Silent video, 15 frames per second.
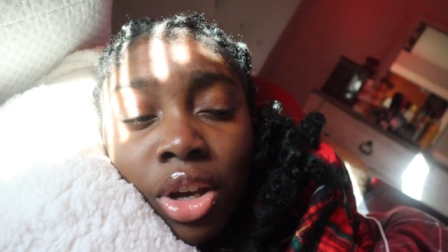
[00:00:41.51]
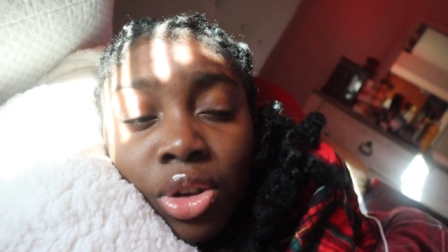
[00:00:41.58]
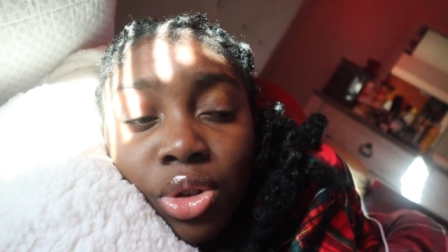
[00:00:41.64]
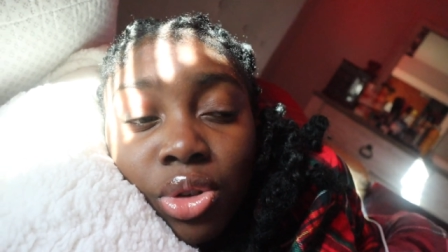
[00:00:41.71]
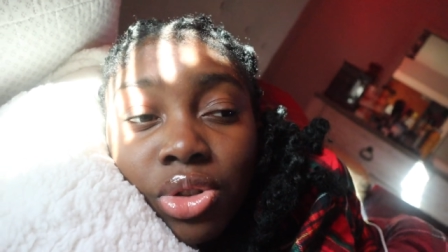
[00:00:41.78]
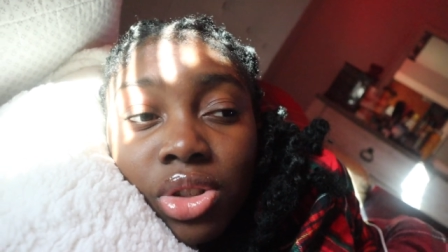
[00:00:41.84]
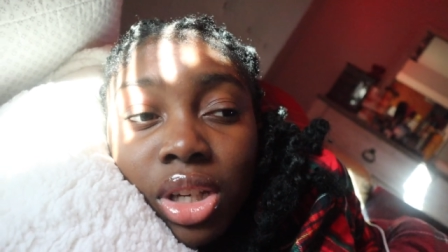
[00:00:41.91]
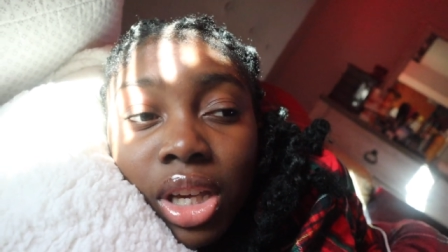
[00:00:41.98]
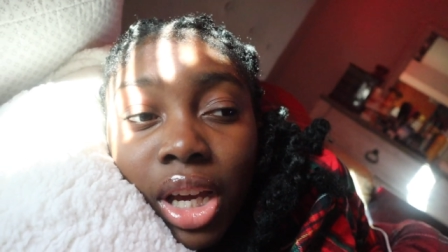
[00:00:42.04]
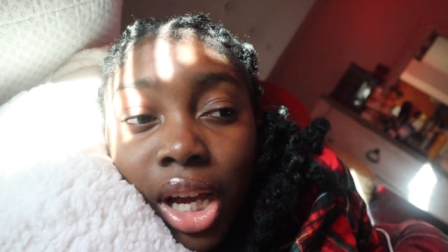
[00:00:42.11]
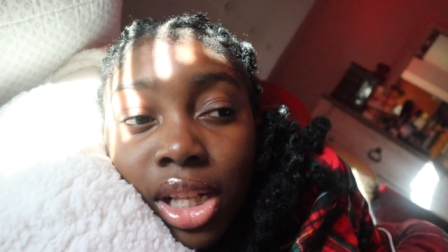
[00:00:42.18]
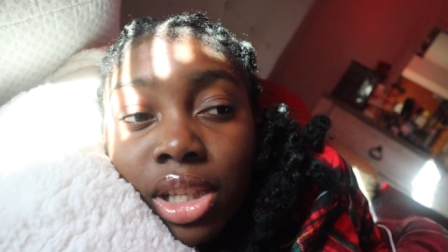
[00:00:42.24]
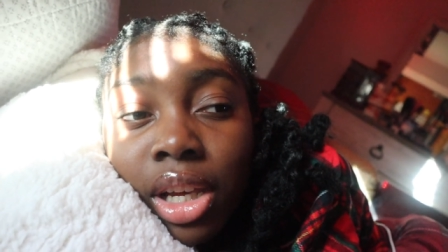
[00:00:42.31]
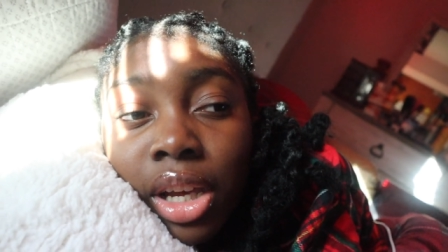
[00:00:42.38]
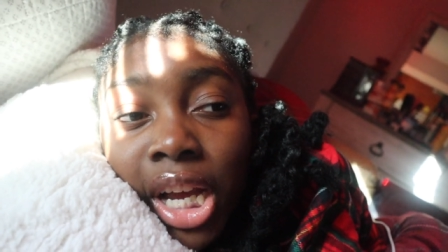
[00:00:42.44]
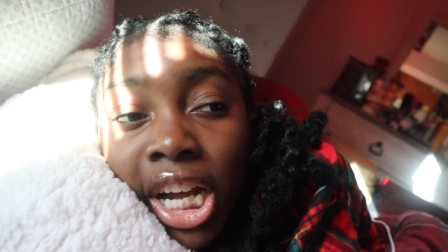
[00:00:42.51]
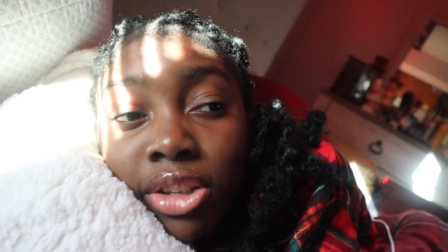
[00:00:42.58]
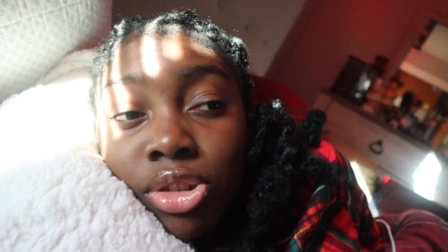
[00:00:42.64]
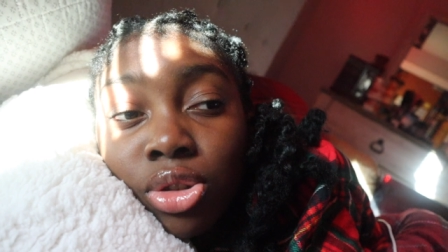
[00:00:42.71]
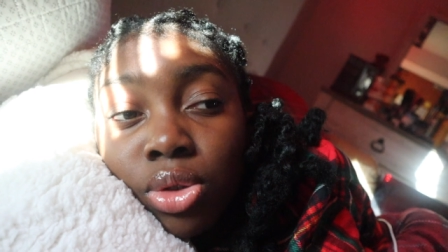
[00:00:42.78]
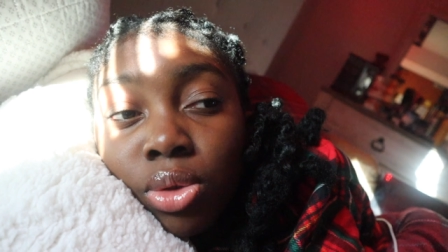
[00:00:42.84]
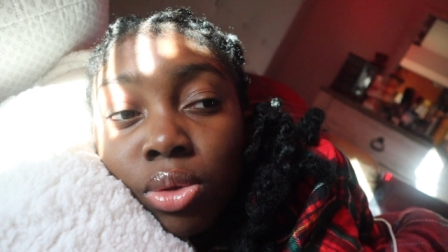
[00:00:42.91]
usually I take
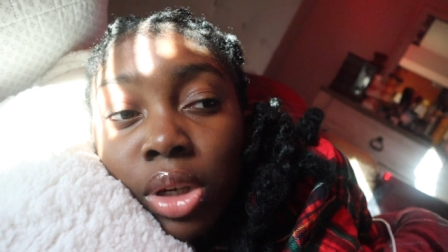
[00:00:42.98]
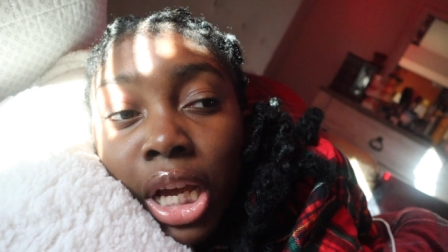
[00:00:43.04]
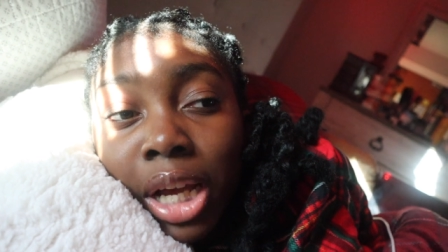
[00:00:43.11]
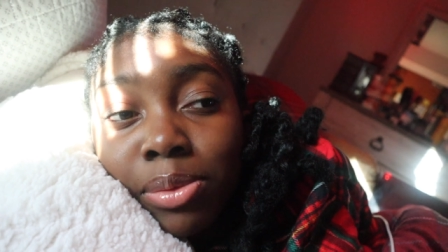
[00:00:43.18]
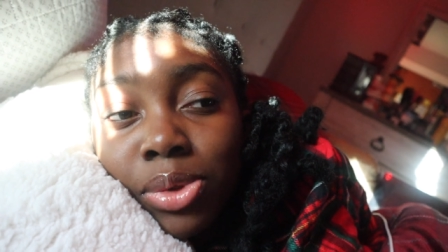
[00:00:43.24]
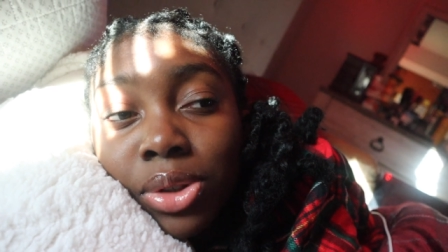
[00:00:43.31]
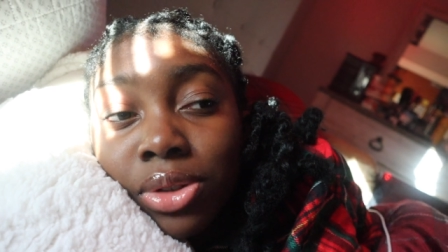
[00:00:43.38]
after school naps.